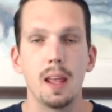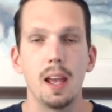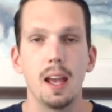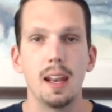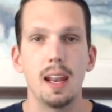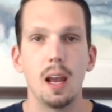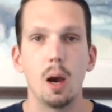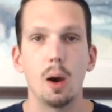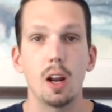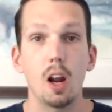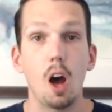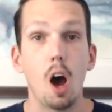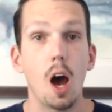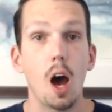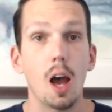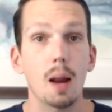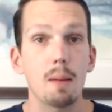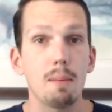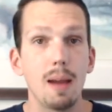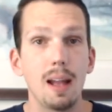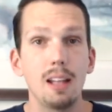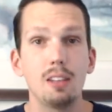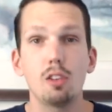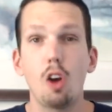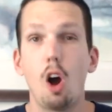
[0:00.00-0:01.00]
Now, it
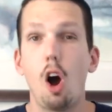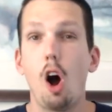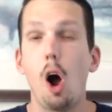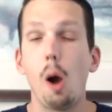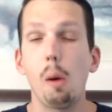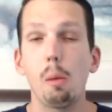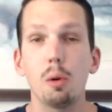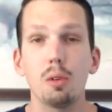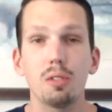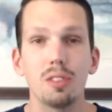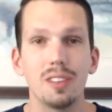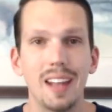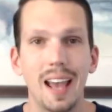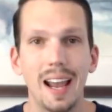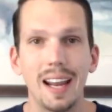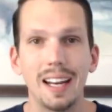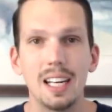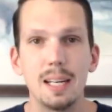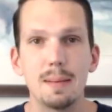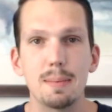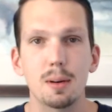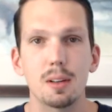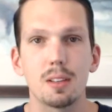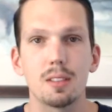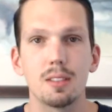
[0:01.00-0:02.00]
automates almost
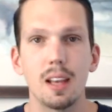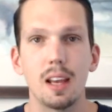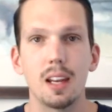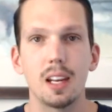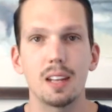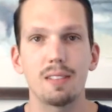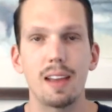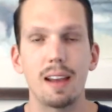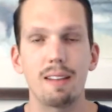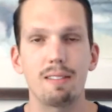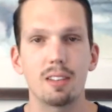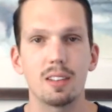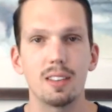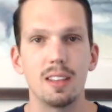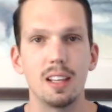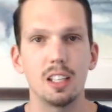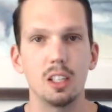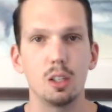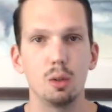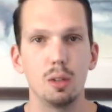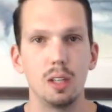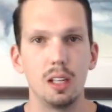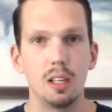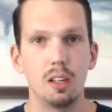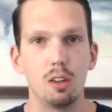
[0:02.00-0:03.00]
90% of everything you
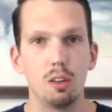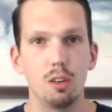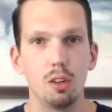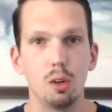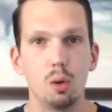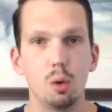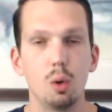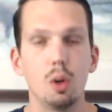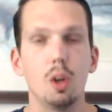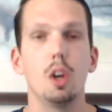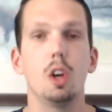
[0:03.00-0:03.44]
need to do.